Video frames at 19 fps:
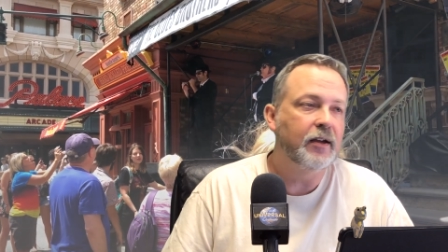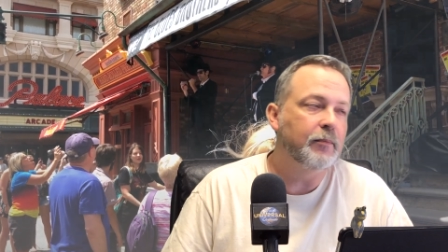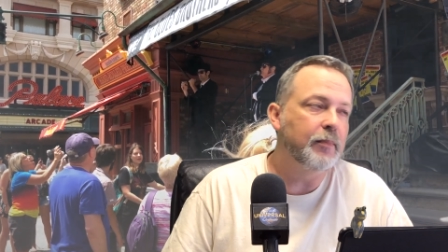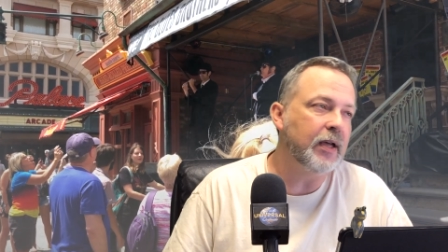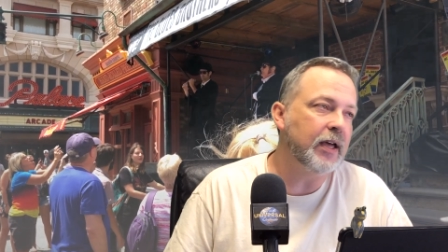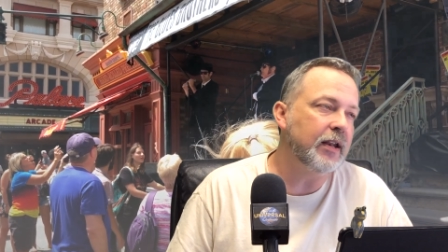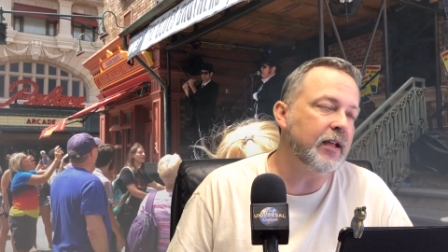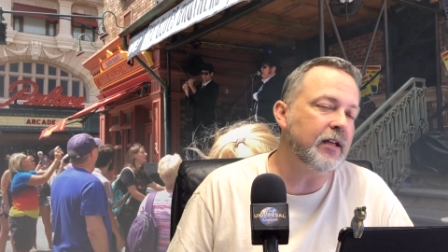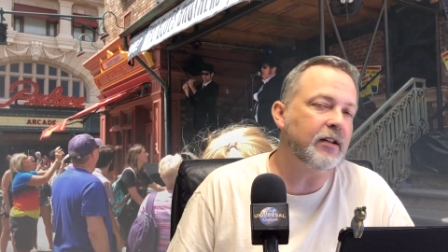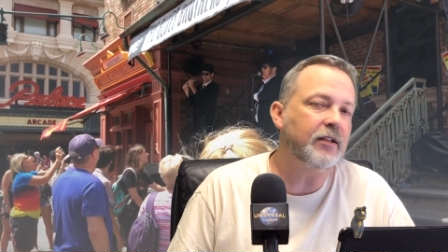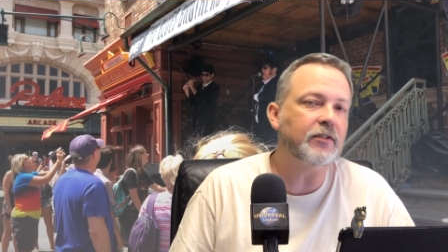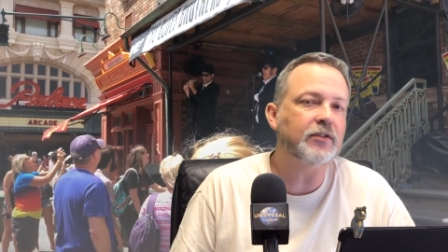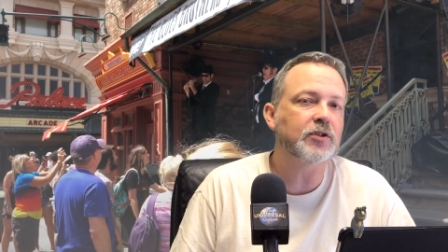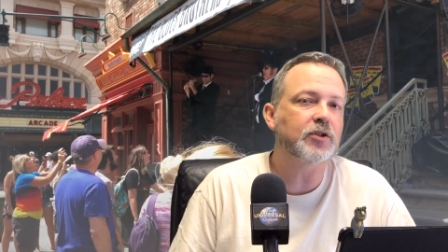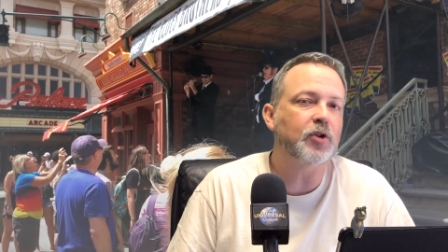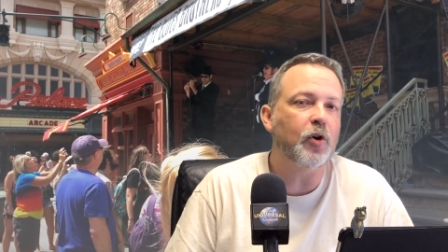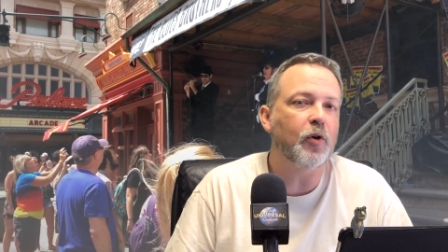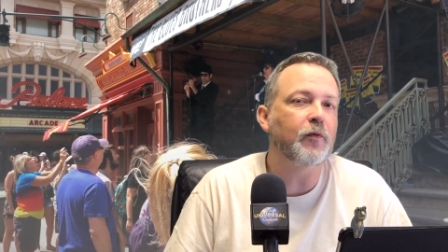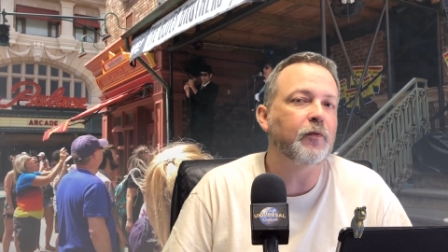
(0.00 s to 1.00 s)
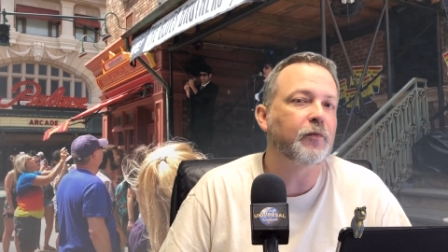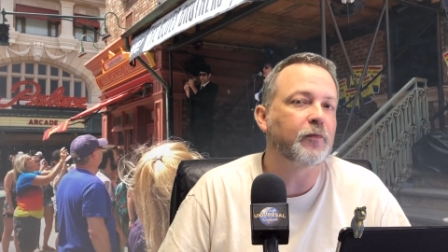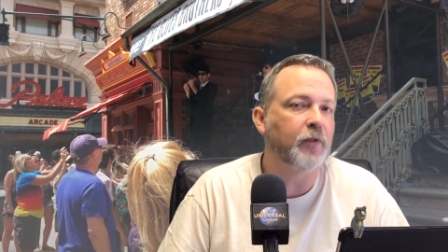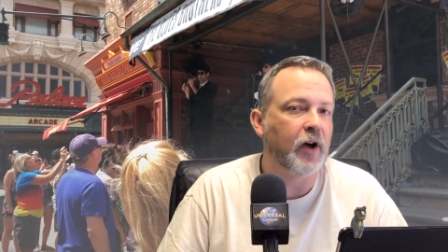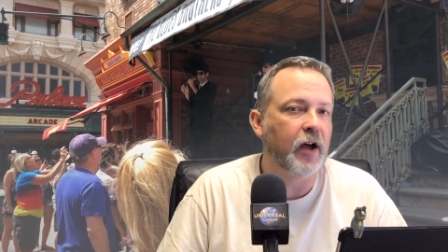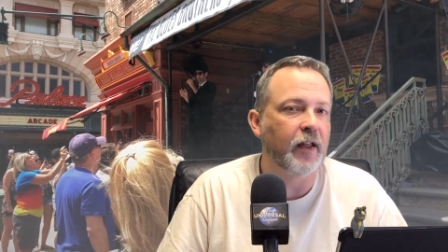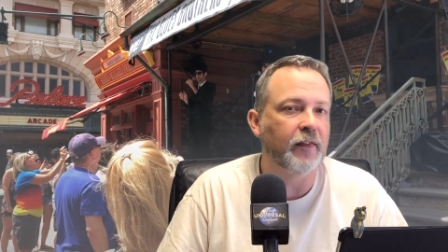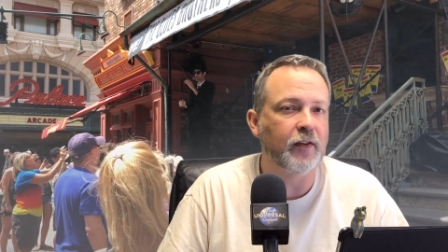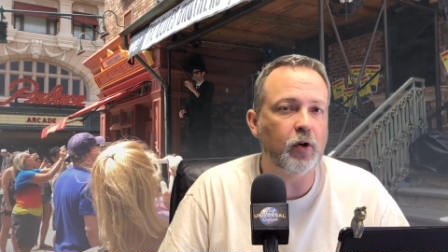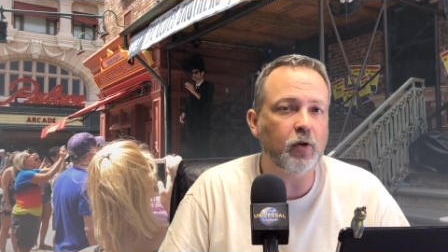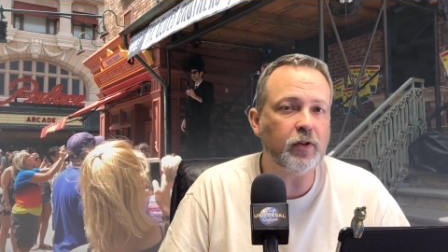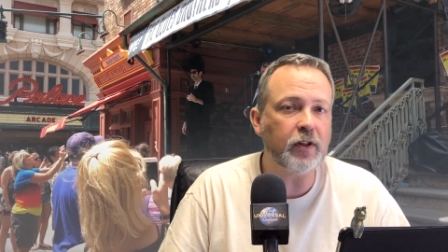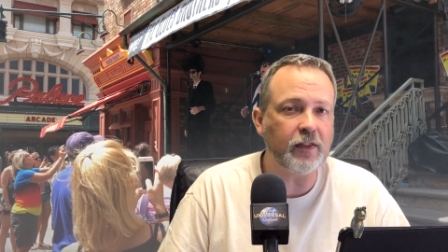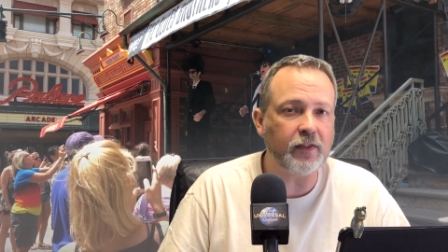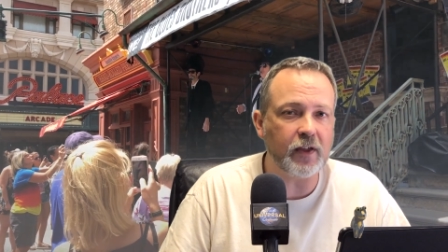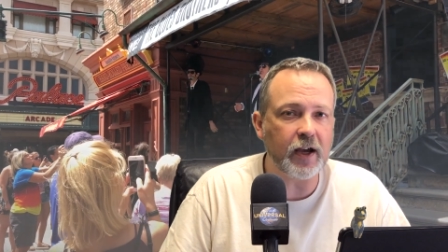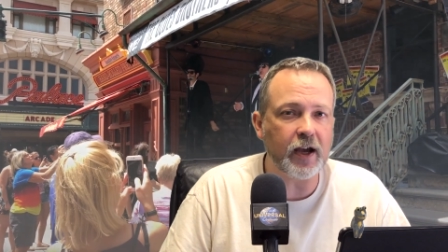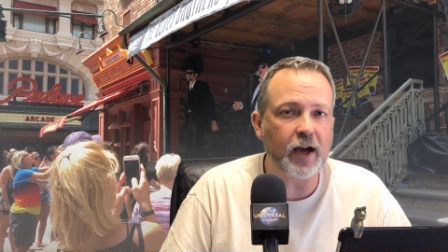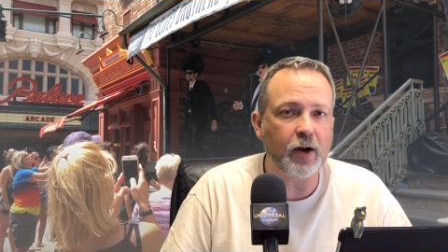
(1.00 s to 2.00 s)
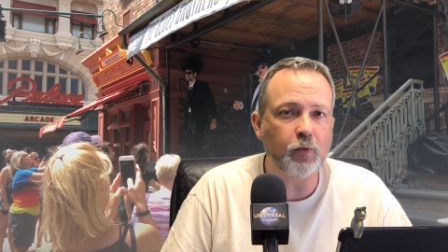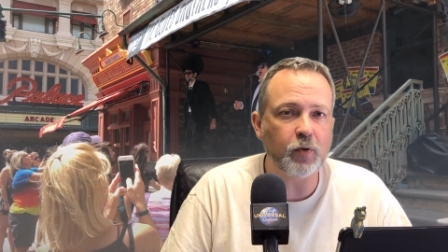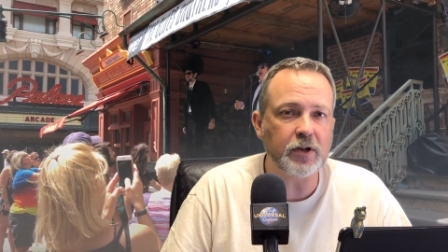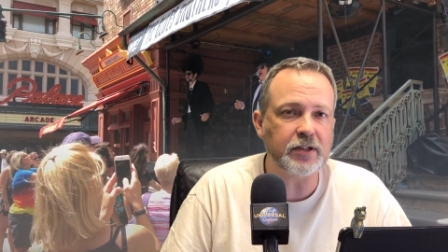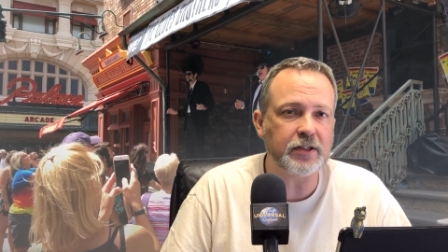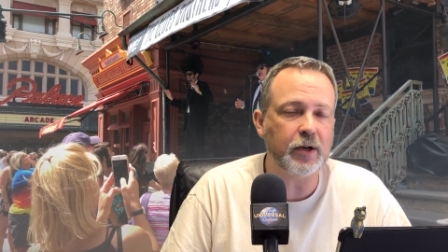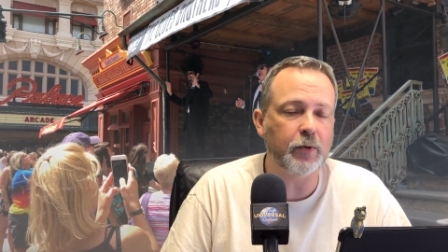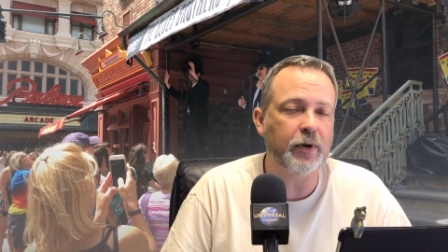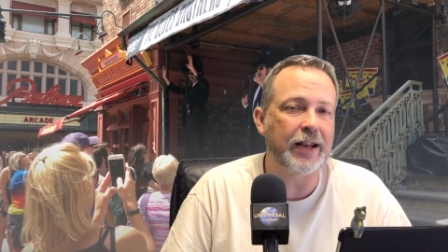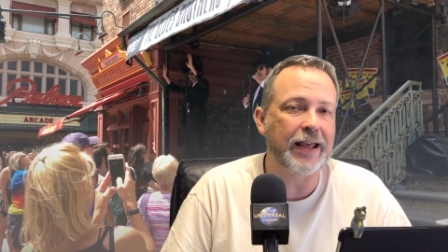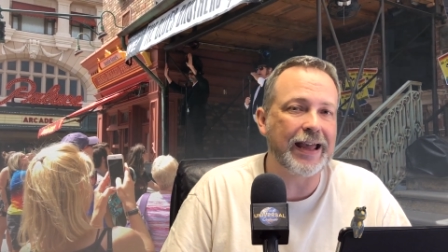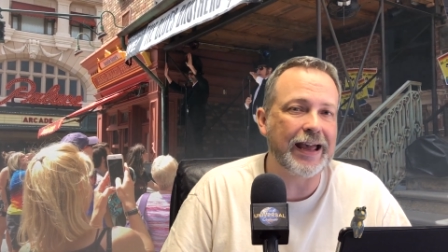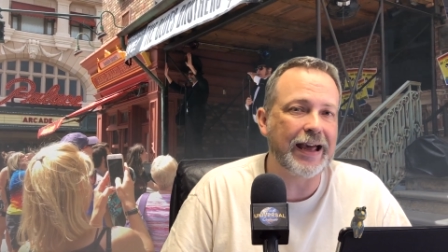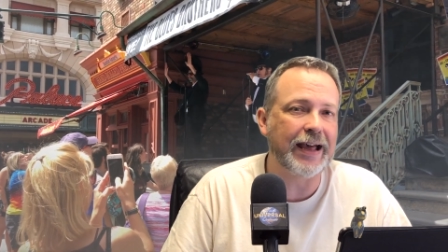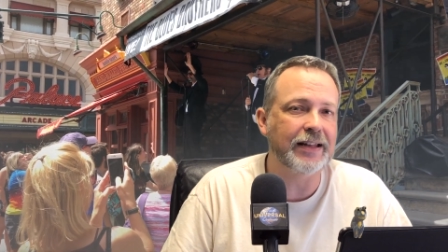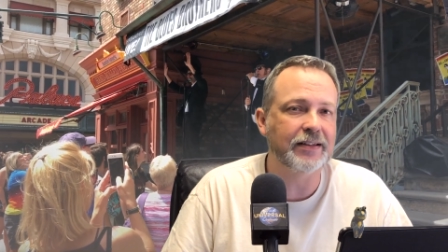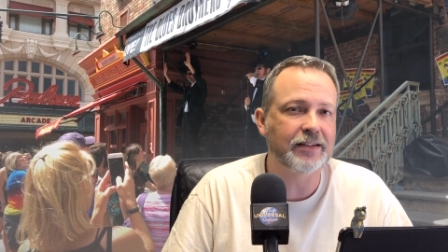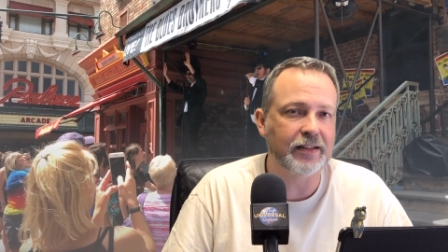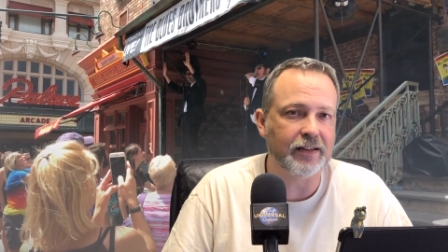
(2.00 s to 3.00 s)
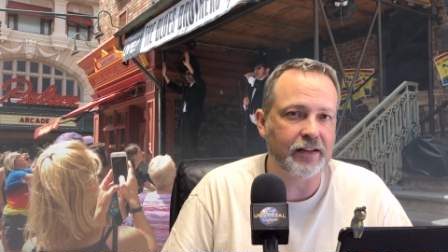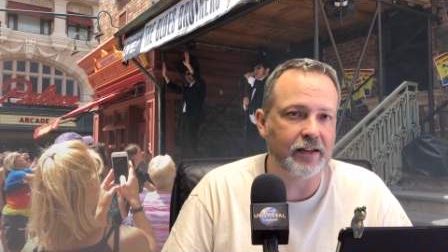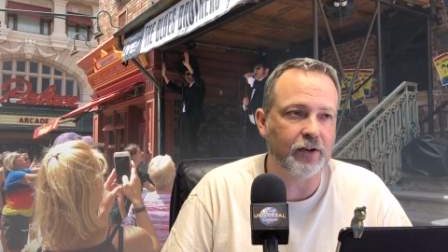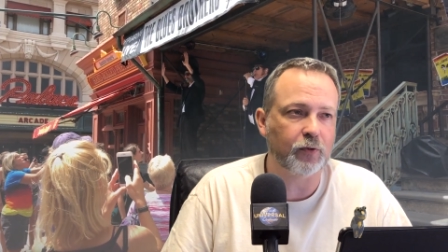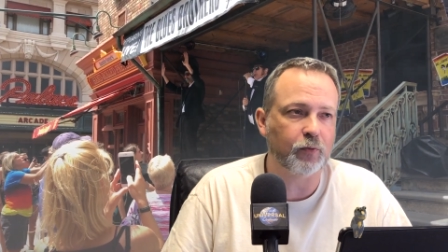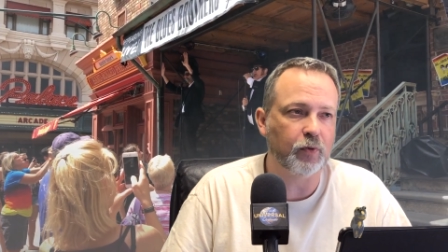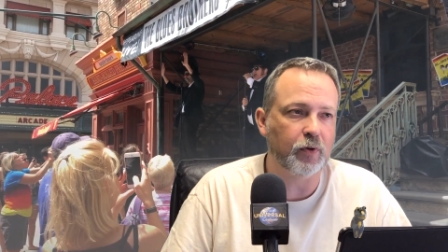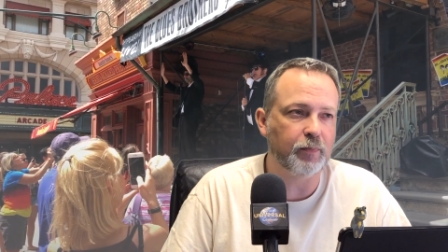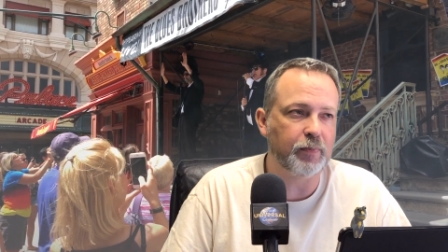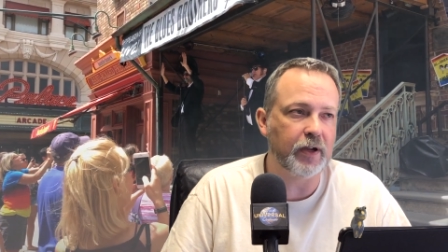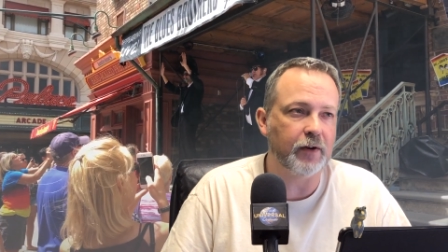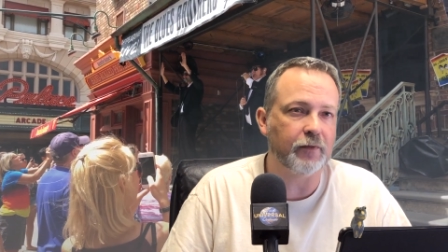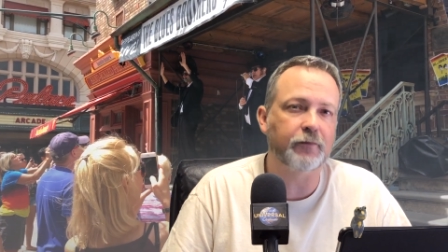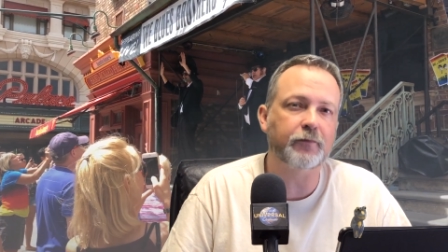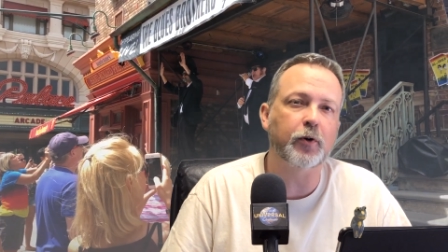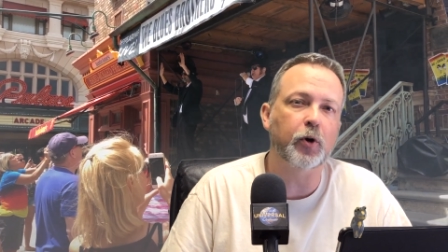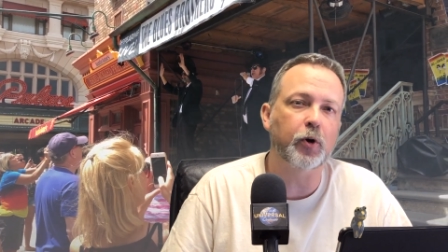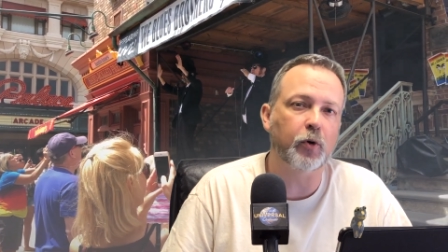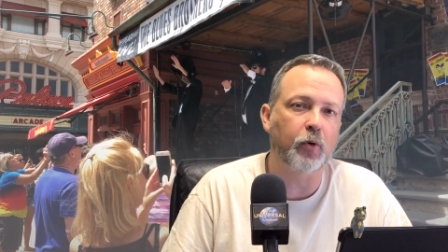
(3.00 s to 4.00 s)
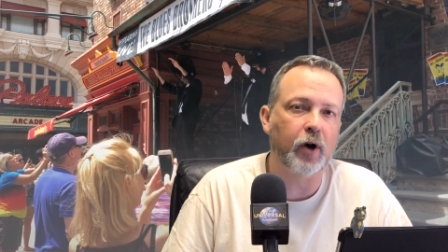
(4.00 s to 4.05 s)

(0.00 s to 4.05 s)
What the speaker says: Man, it is so fun. The only thing I wish they would add to this would be a photo